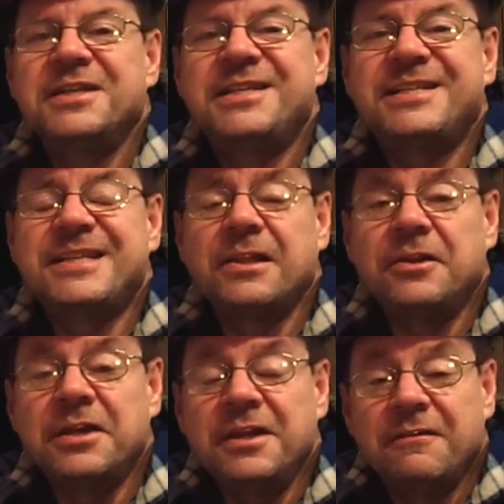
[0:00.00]

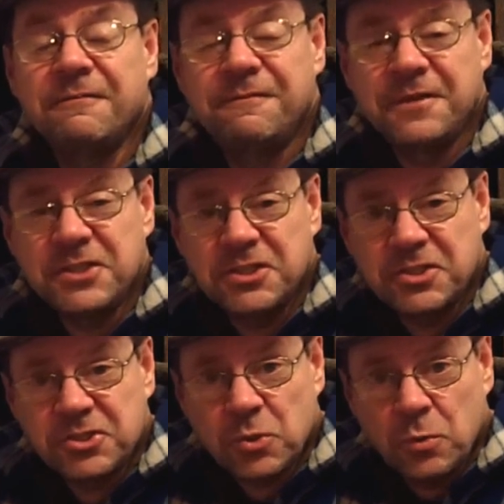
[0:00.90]
distillery
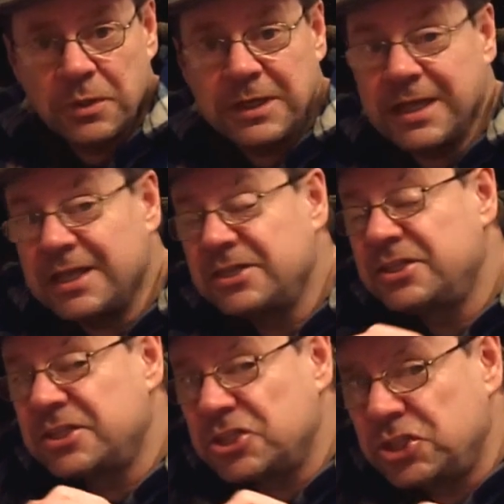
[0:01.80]
visitors only
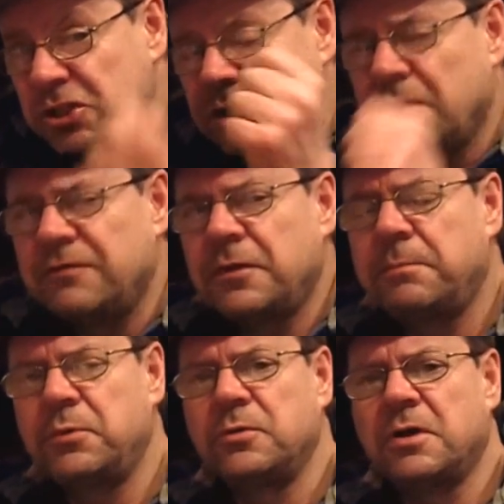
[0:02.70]
edition of their
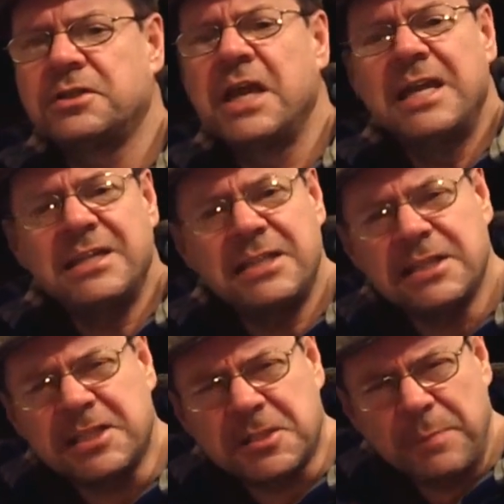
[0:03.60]
product. You see,
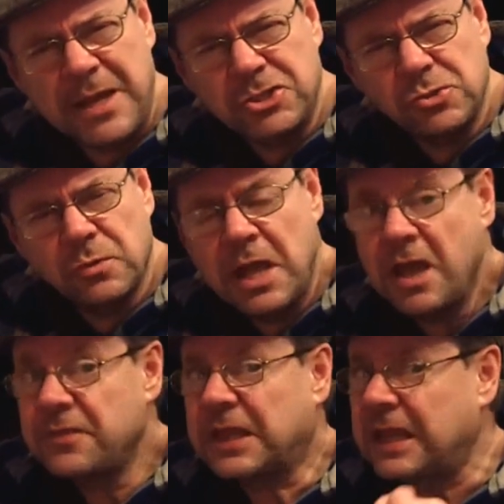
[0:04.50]
it's special.
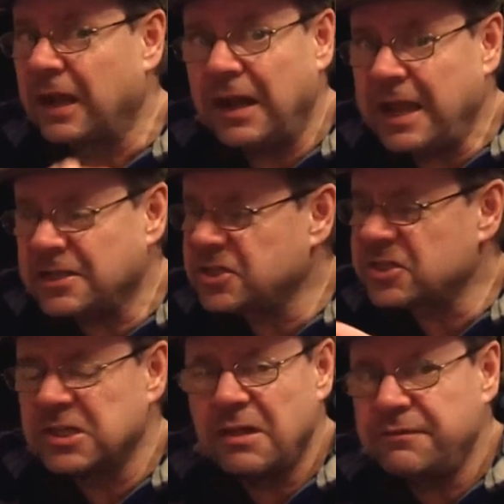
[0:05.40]
The
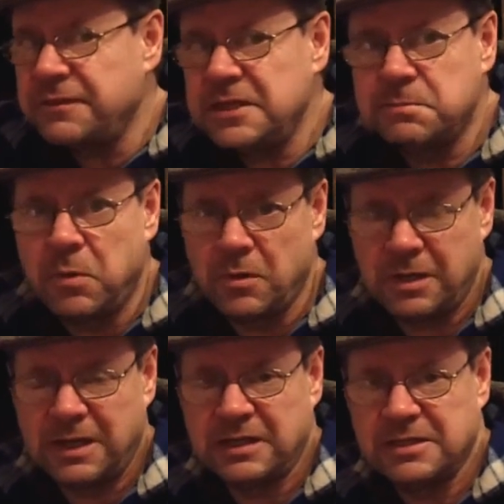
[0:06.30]
collectors love these
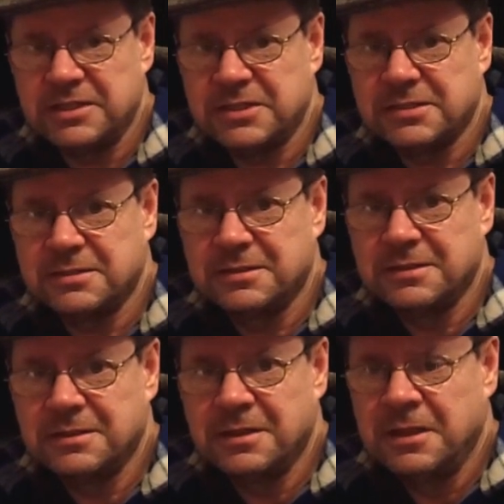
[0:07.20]
bottlings
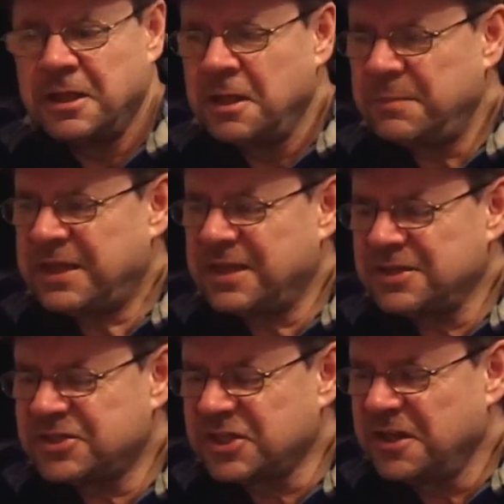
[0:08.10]

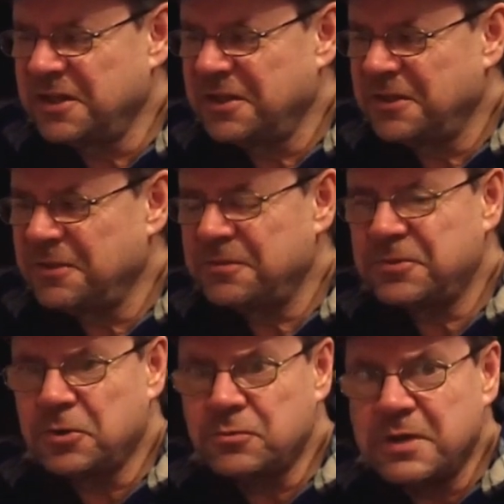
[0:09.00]
because
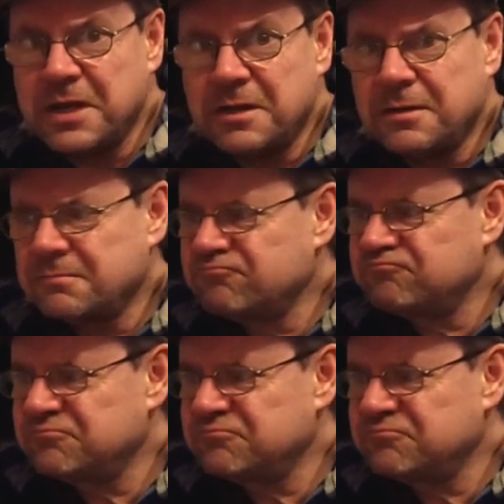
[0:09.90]
they're rare,